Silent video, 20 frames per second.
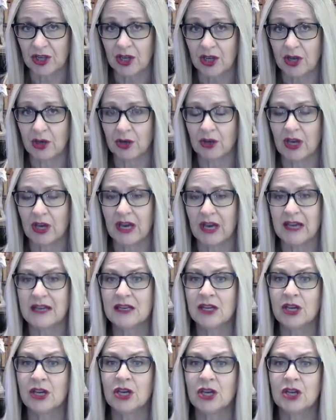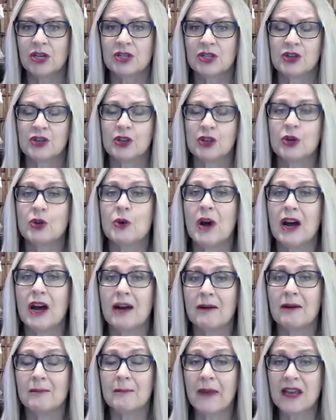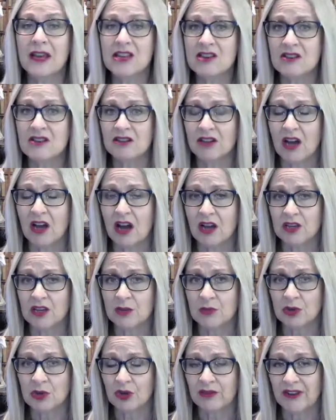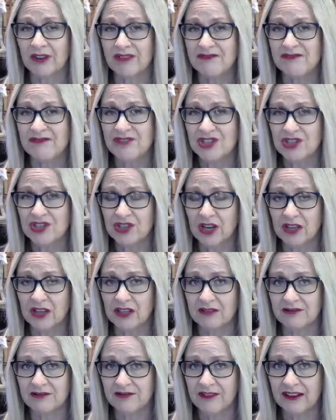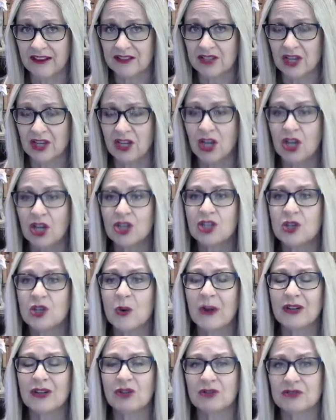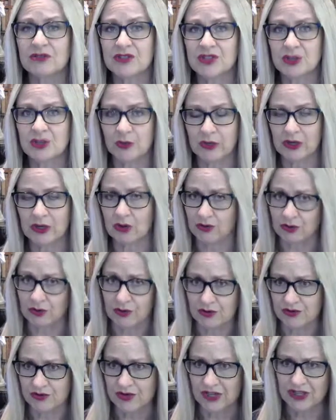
Okay, so you are making an argument of a vitiating factor. You are not suing on a contract